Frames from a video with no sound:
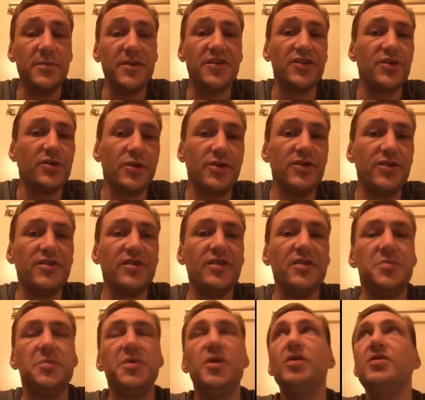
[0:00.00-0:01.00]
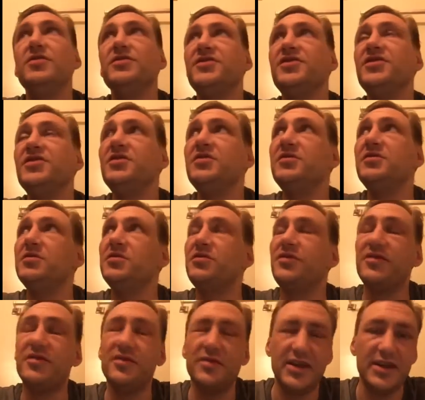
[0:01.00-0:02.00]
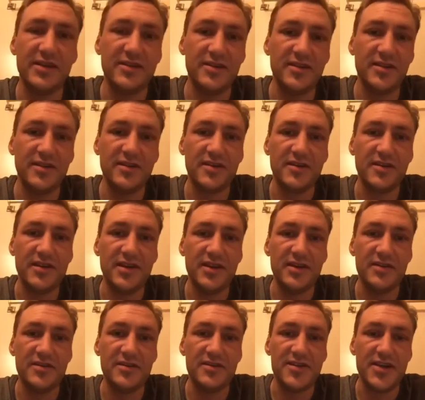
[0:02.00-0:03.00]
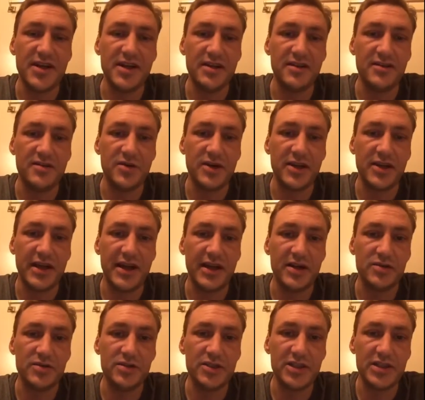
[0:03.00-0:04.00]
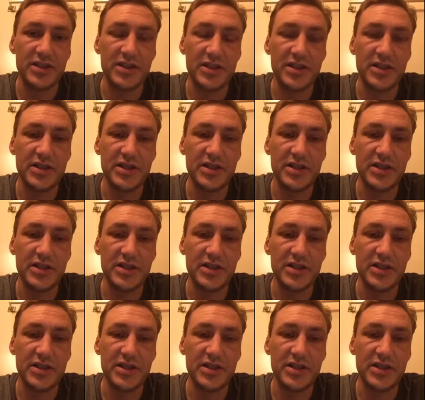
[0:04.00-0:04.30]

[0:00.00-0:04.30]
the source of the poll too, so that's another thing to take into account.